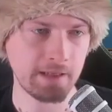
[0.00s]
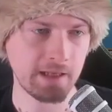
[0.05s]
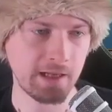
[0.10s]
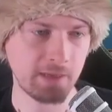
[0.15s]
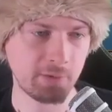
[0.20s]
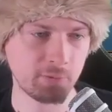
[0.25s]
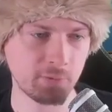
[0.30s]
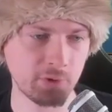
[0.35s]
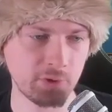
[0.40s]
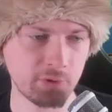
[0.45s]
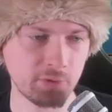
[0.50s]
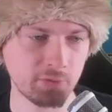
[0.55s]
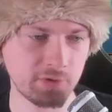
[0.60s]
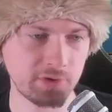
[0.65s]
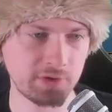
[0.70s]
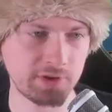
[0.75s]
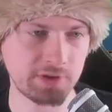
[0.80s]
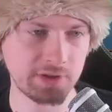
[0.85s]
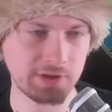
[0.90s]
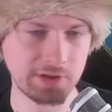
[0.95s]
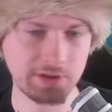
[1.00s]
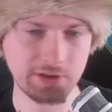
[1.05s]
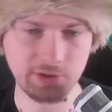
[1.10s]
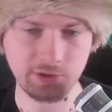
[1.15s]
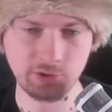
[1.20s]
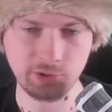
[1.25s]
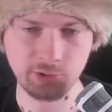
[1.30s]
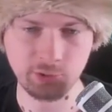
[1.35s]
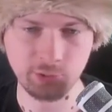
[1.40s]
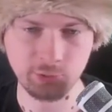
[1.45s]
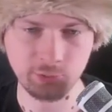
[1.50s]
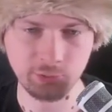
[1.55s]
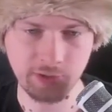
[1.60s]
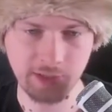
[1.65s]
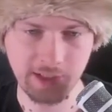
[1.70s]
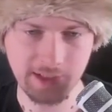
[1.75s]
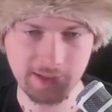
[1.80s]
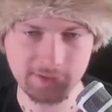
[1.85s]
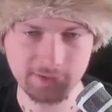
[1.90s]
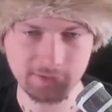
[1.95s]
I'll recruit uh, two
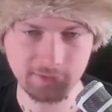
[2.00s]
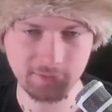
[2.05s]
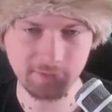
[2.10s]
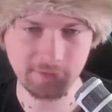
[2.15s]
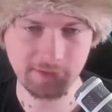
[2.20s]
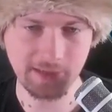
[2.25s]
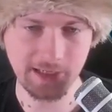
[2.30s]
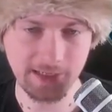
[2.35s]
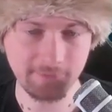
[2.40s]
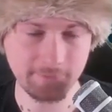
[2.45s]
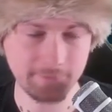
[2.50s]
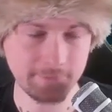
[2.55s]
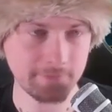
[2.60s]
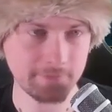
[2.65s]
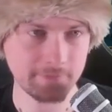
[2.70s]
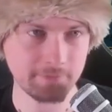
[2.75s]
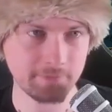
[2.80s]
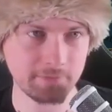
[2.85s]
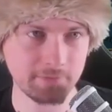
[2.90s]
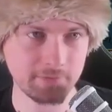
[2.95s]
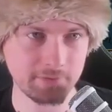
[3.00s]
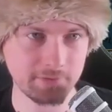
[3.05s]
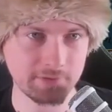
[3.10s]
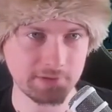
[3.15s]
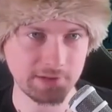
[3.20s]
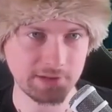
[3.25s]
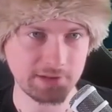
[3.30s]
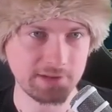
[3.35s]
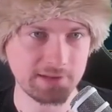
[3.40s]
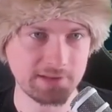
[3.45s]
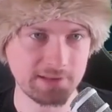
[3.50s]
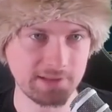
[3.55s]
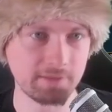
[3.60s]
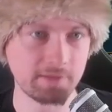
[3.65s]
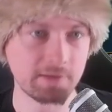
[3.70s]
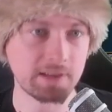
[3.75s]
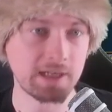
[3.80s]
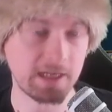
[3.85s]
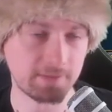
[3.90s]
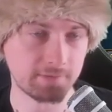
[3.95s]
thousand of calf, so I need
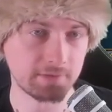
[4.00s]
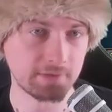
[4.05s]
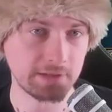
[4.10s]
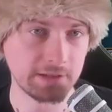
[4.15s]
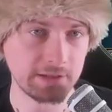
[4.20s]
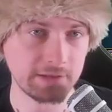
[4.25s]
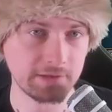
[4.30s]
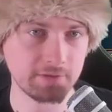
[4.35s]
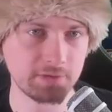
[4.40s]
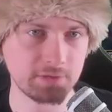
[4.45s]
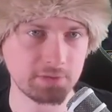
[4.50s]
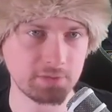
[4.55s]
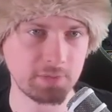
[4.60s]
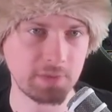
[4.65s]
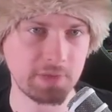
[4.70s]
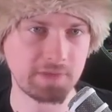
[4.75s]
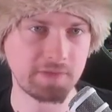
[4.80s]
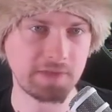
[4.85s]
some cavalry to